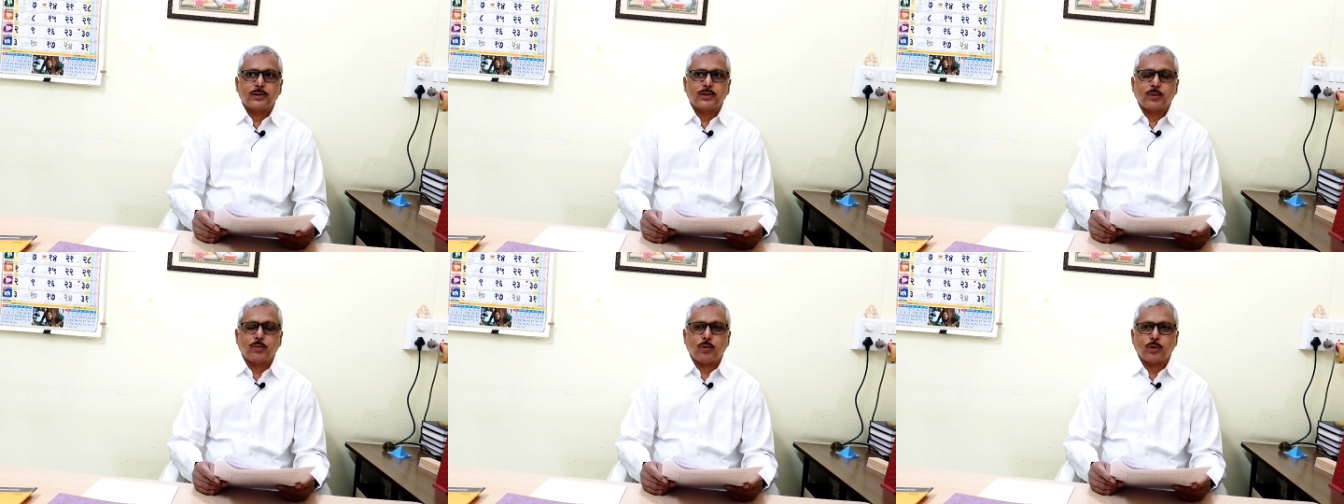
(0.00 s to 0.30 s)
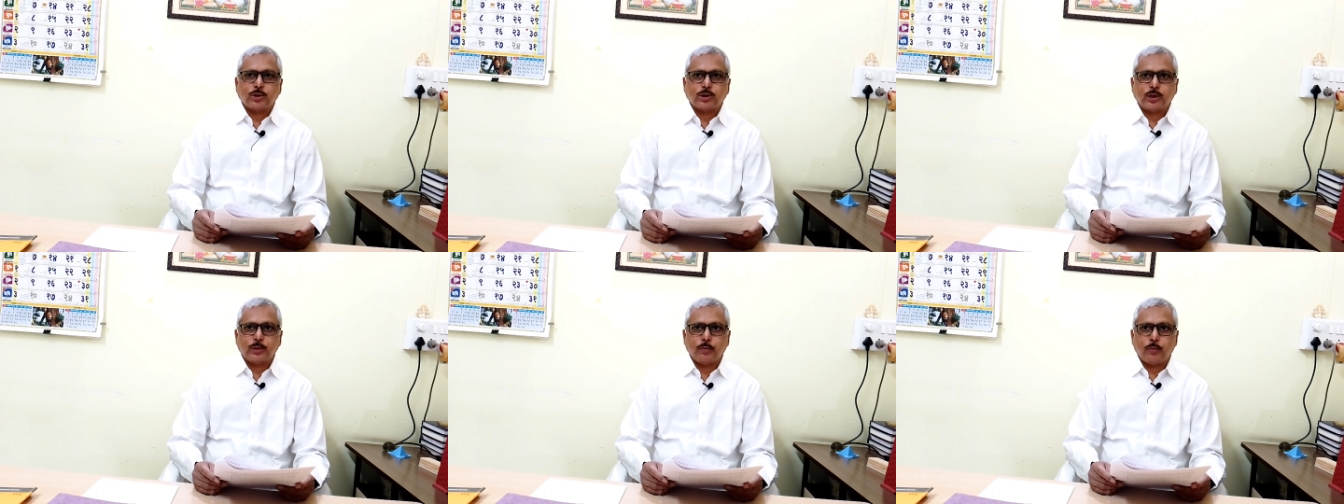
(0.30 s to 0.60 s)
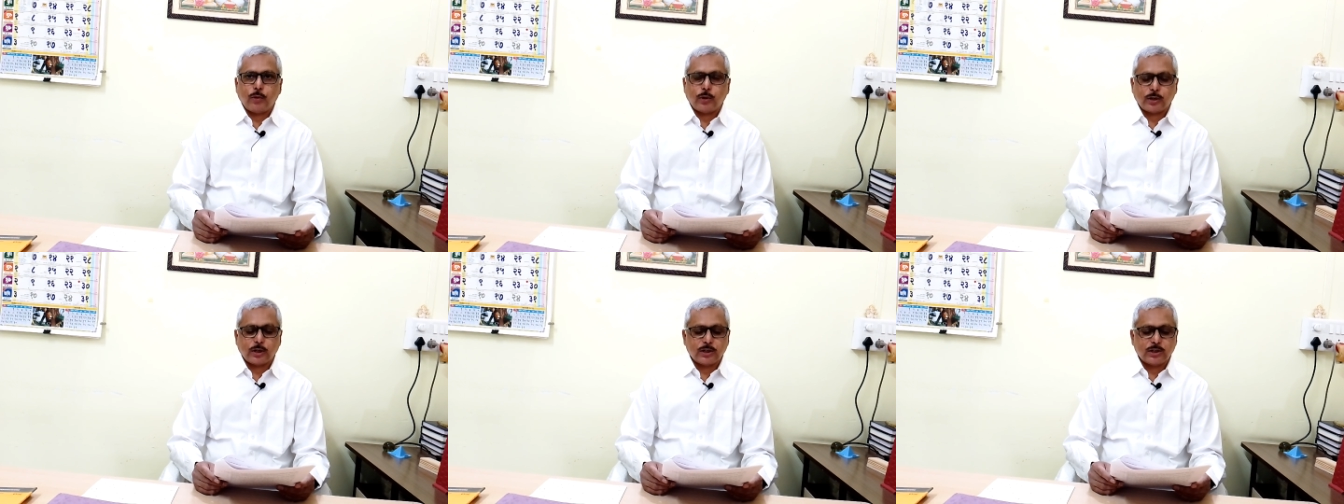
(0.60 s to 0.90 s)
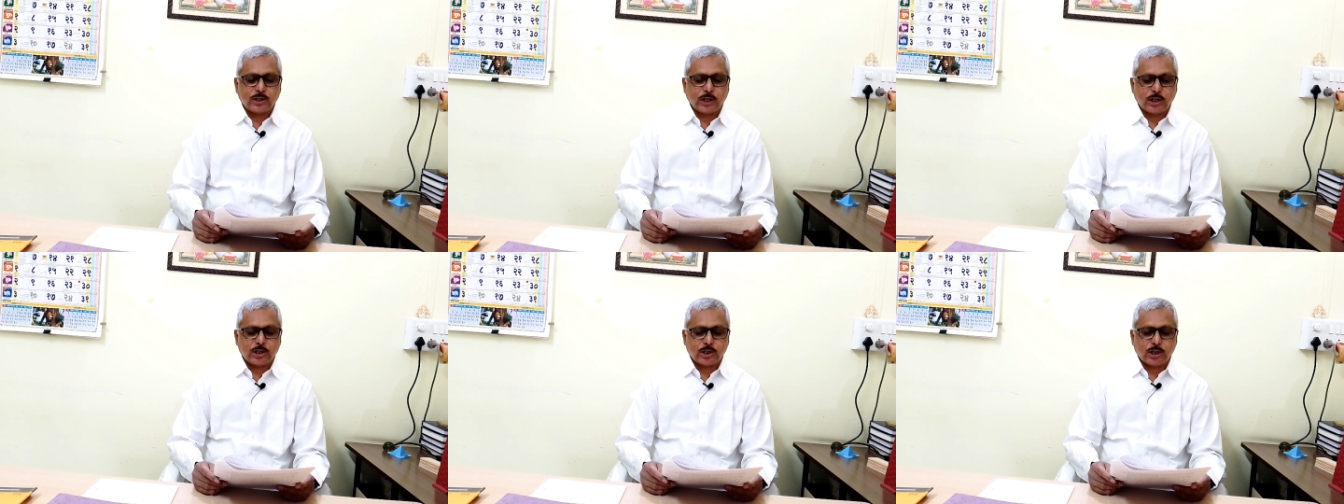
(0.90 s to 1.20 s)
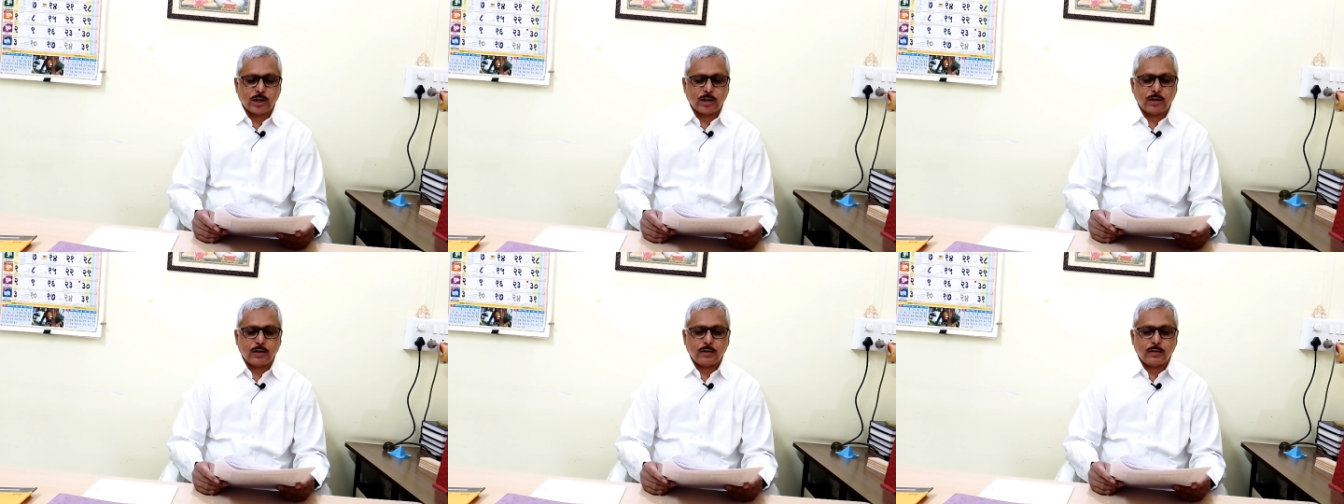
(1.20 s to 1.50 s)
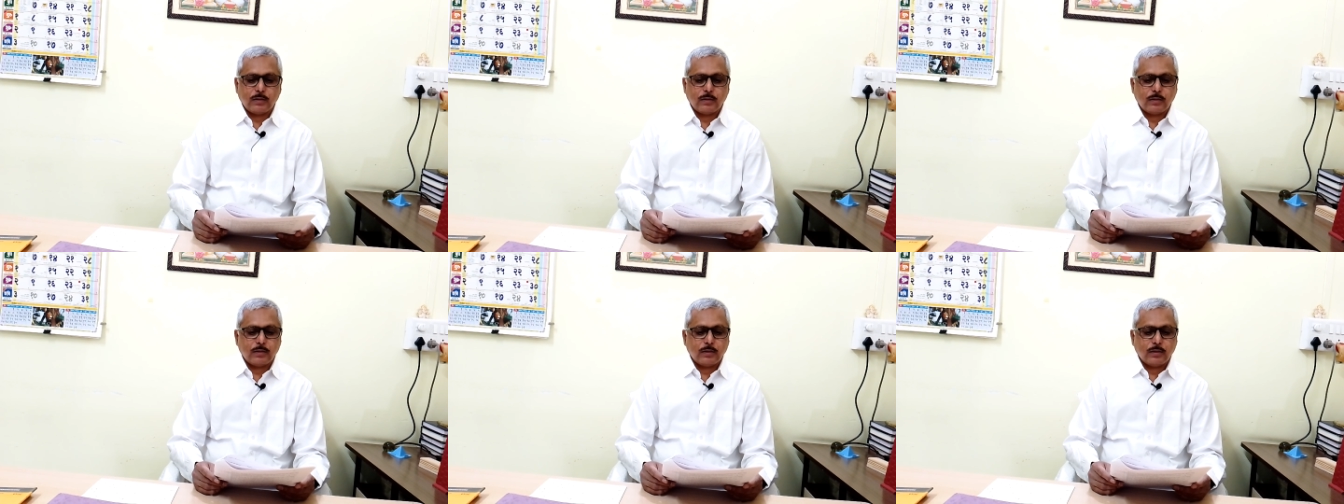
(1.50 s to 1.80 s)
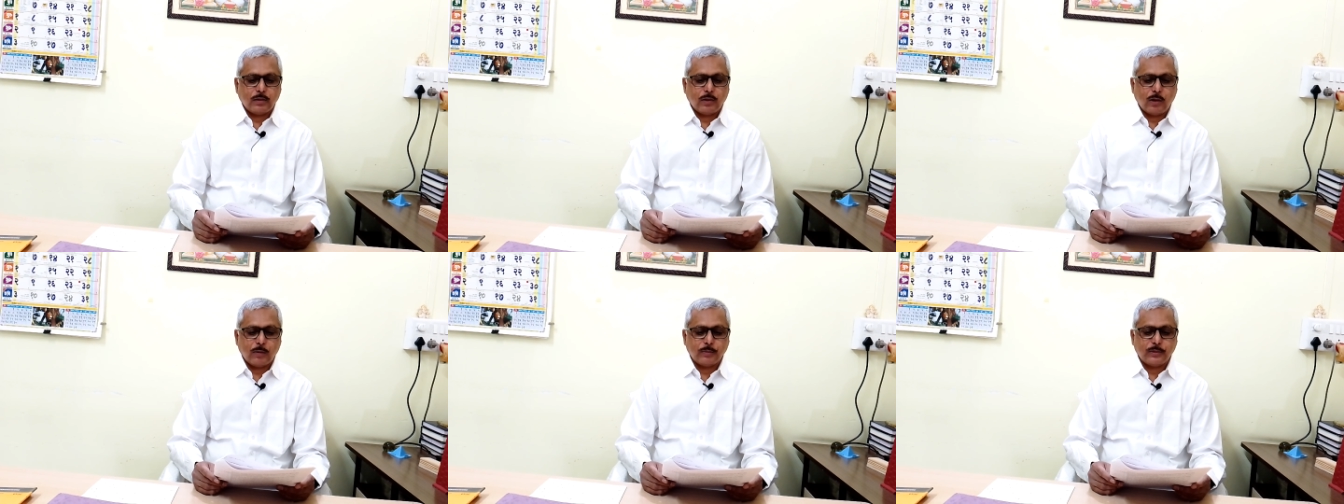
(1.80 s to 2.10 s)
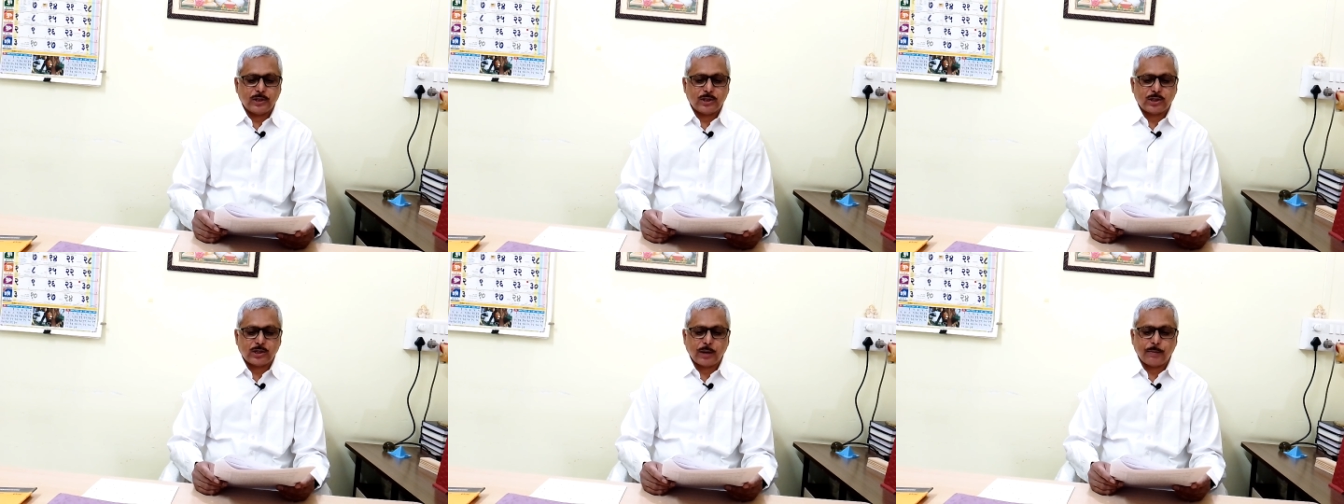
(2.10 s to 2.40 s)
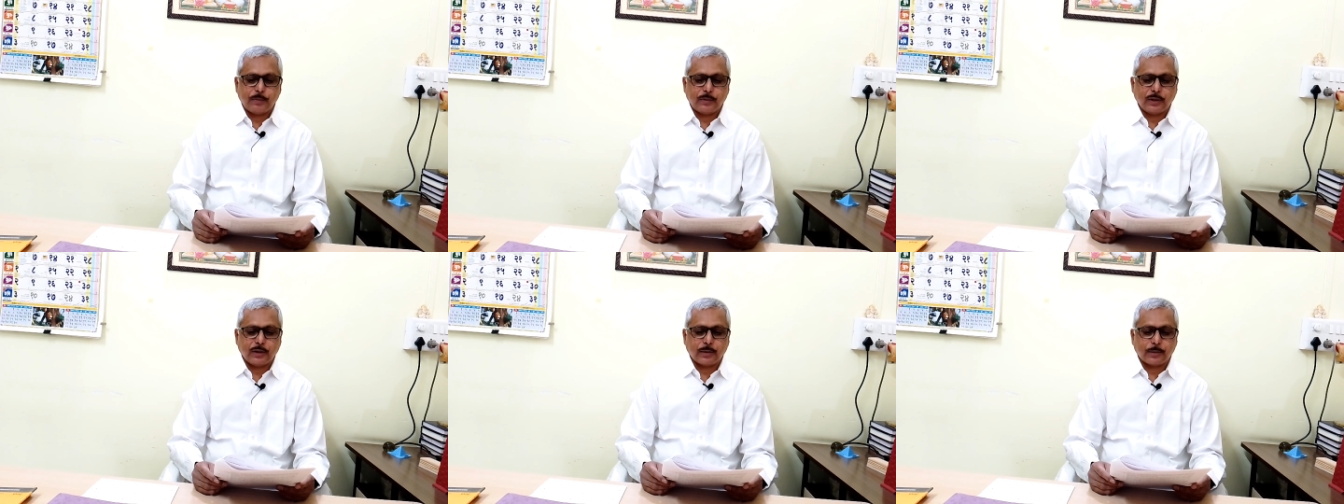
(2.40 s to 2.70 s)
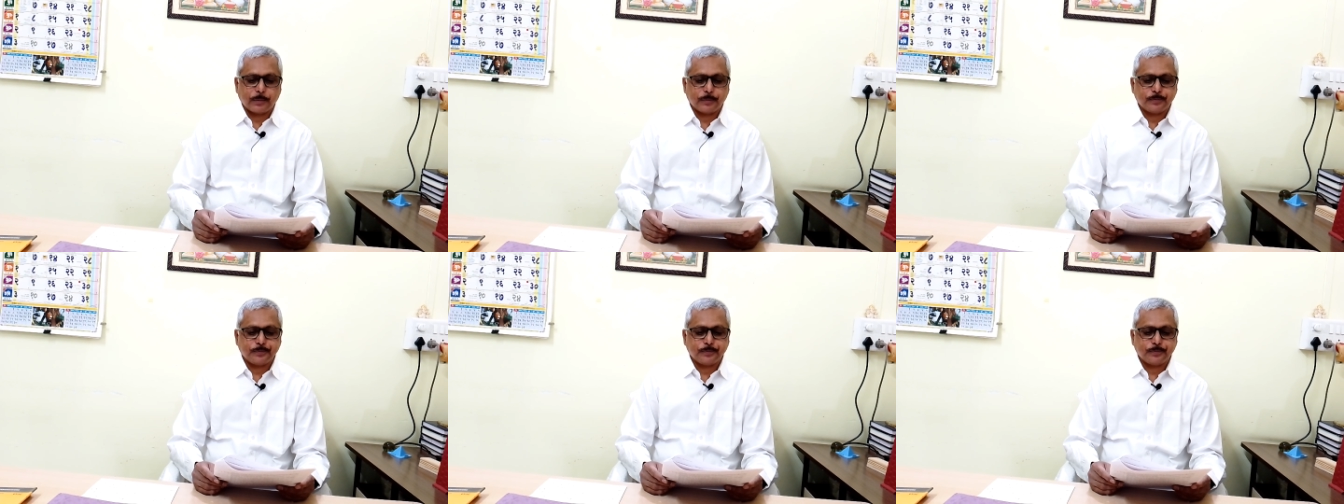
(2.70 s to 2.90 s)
the most important section of this chapter.